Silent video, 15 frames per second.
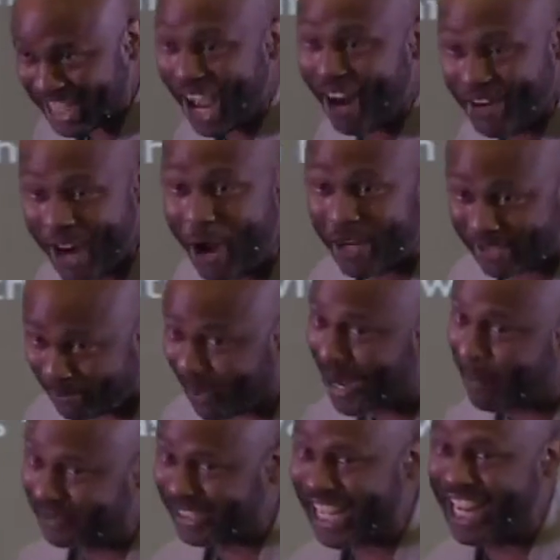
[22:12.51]
y'all notice what
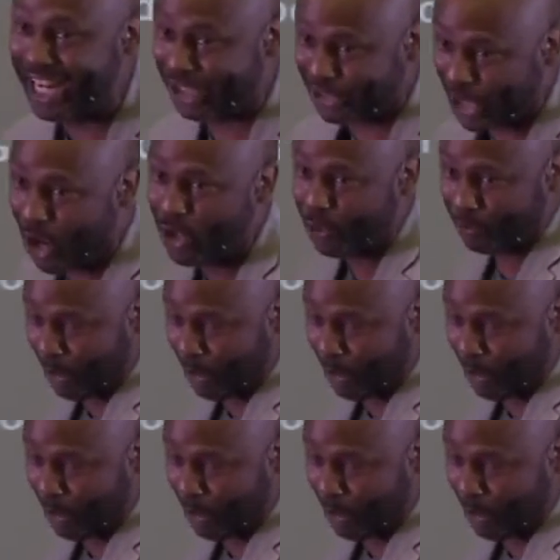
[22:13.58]
I'm saying, a church